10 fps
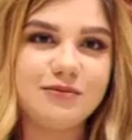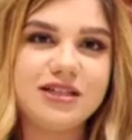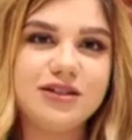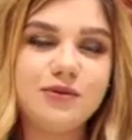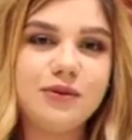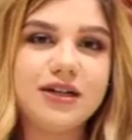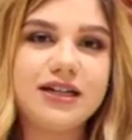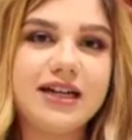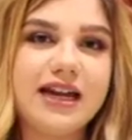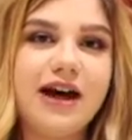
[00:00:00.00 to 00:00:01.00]
I'm still
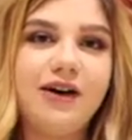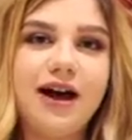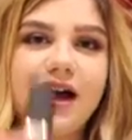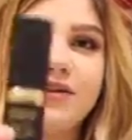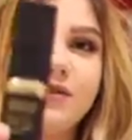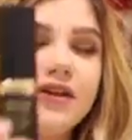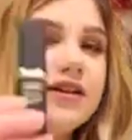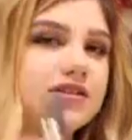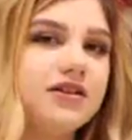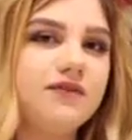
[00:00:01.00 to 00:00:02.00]
working it out. I don't think
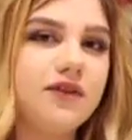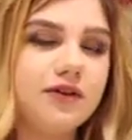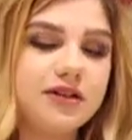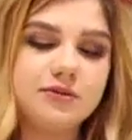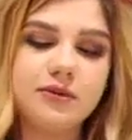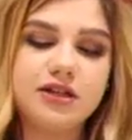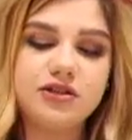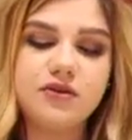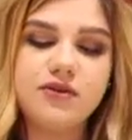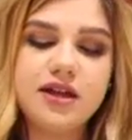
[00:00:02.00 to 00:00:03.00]
it's going to focus when I
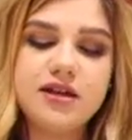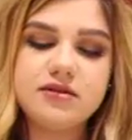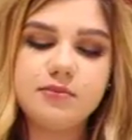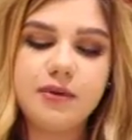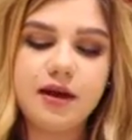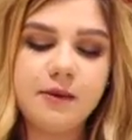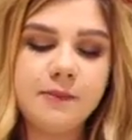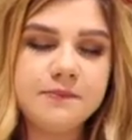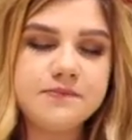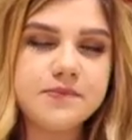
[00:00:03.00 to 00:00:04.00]
show things, but
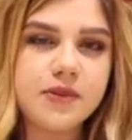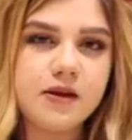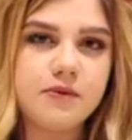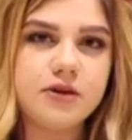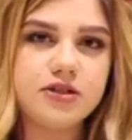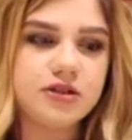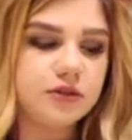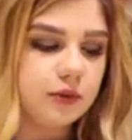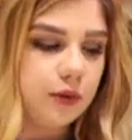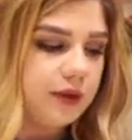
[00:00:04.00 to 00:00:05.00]
we're just
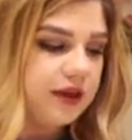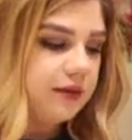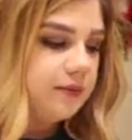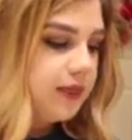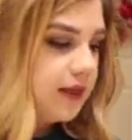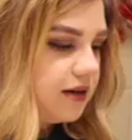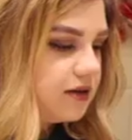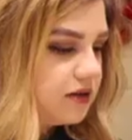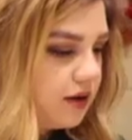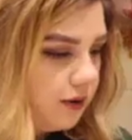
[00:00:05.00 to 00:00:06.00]
going to roll with it.
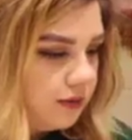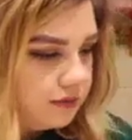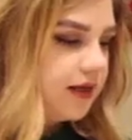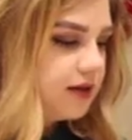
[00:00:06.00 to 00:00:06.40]
So